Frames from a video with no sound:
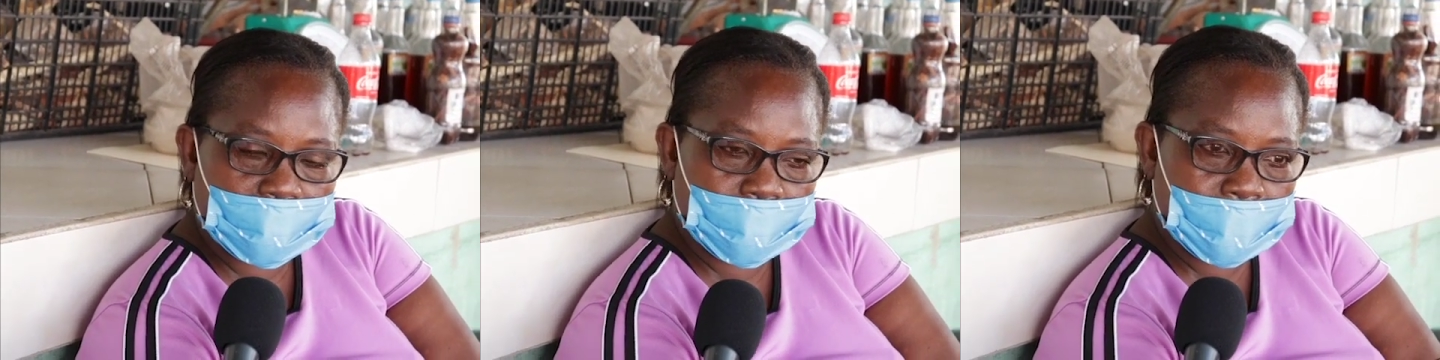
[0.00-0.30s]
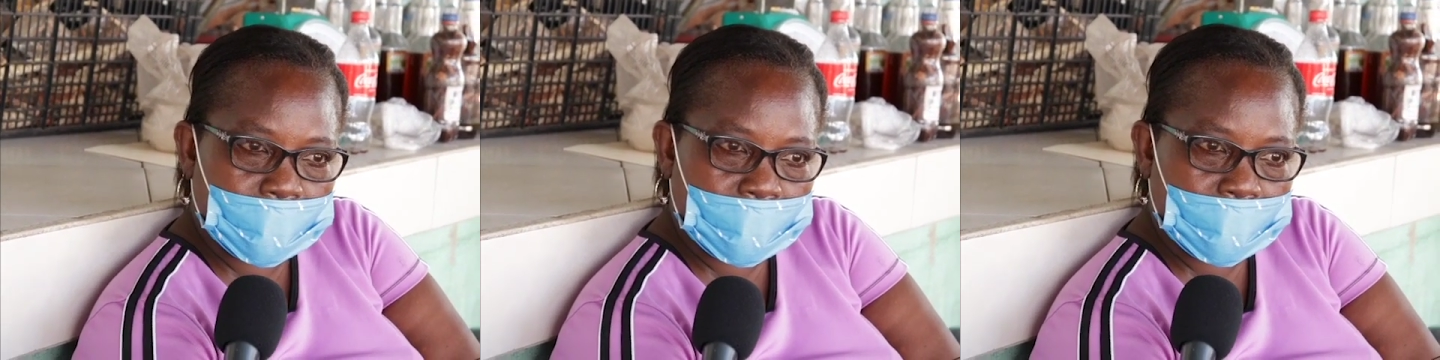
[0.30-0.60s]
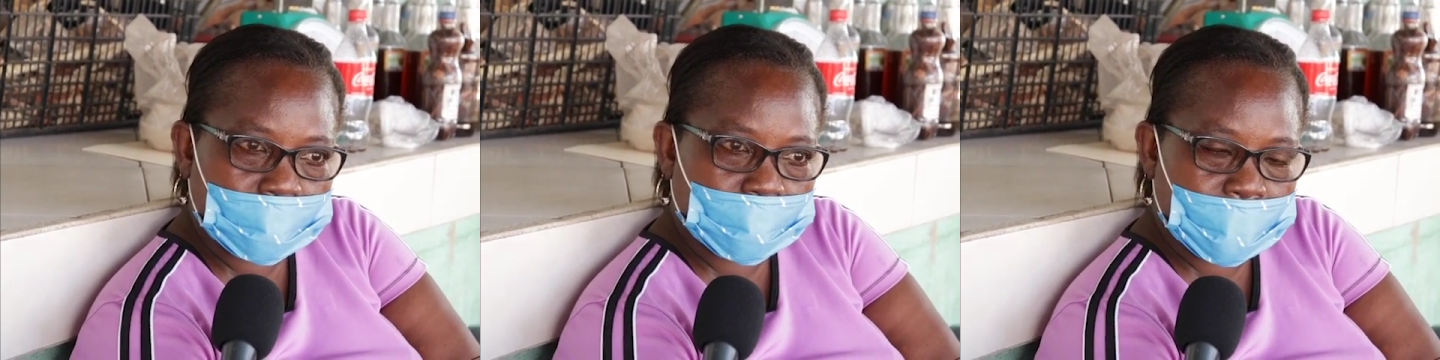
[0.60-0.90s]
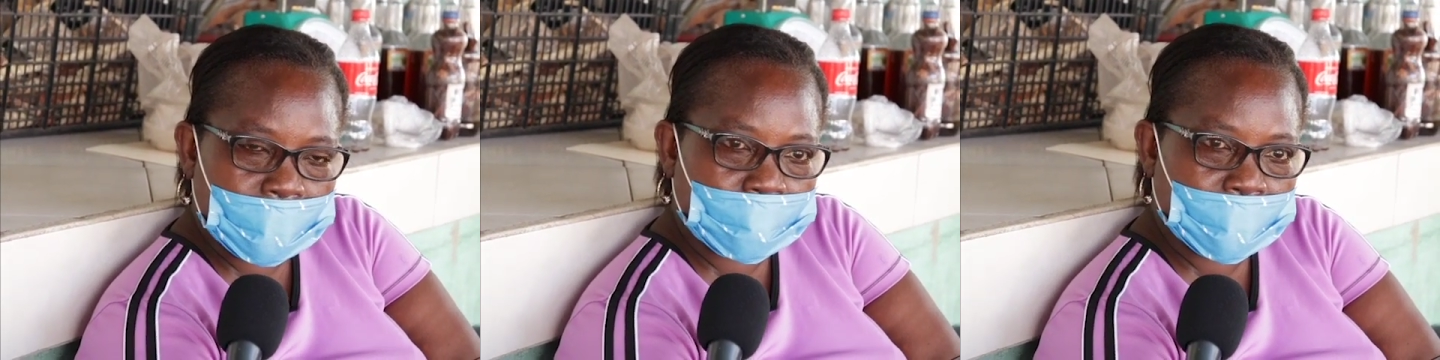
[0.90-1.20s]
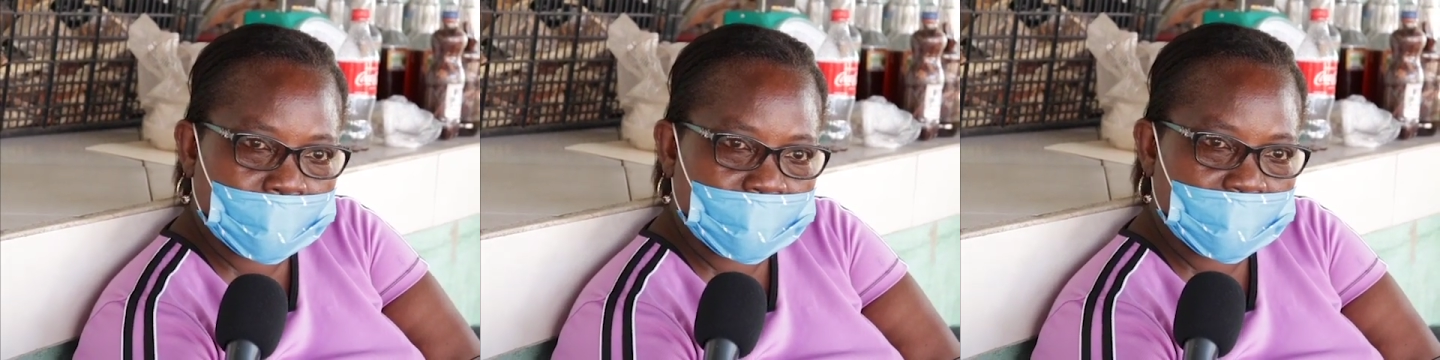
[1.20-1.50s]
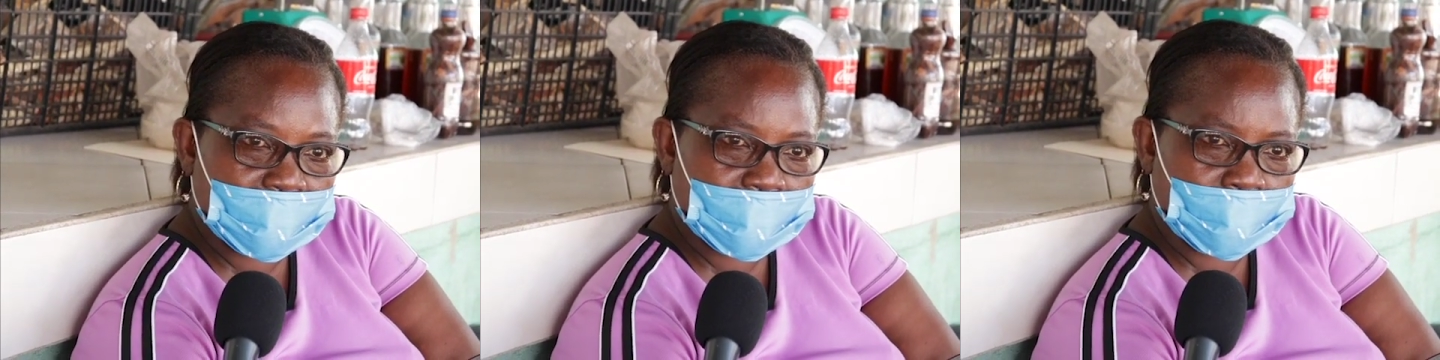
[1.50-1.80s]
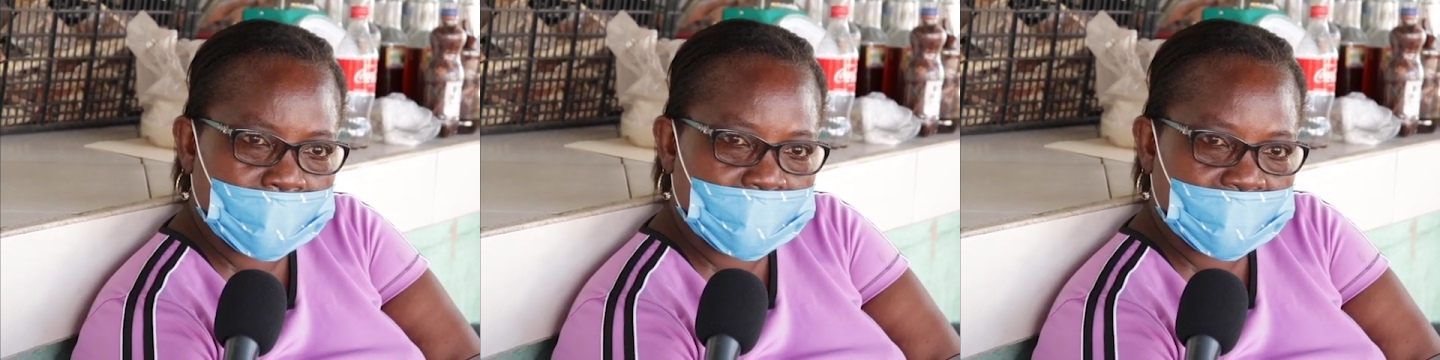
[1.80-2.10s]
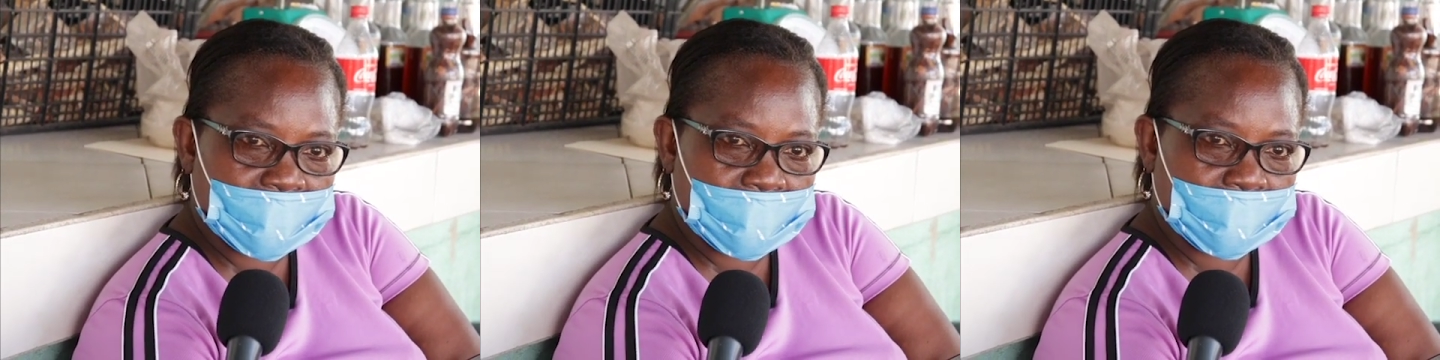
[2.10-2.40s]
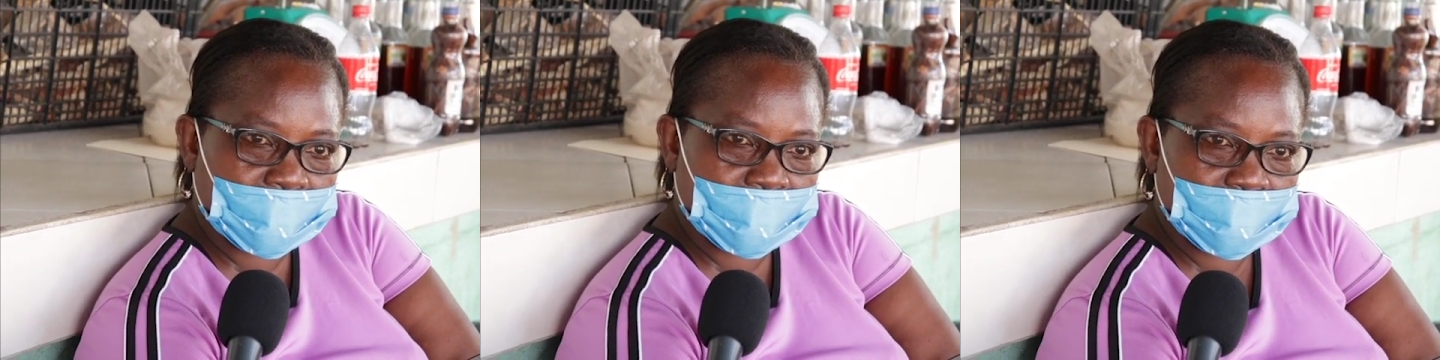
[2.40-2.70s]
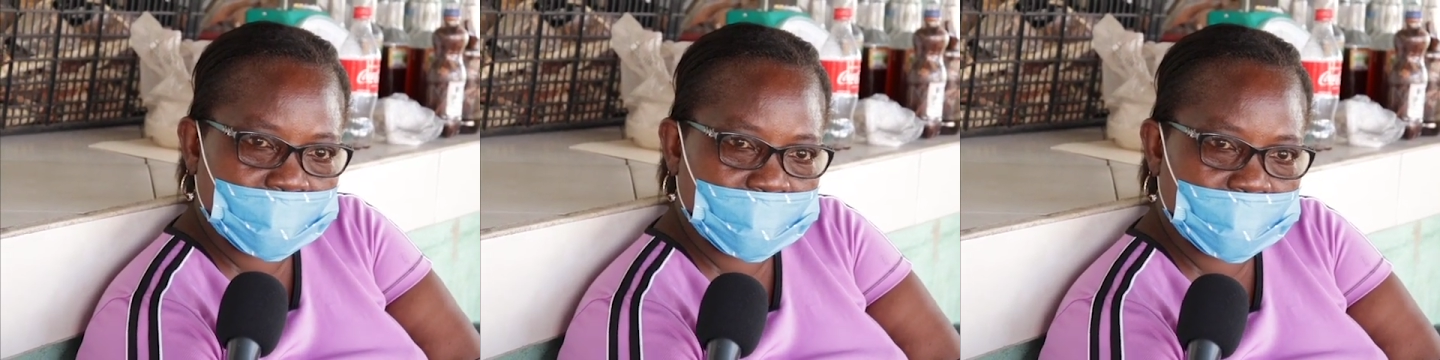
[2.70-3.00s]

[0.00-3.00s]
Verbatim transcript: What, um, what happened? He said, where JR they?"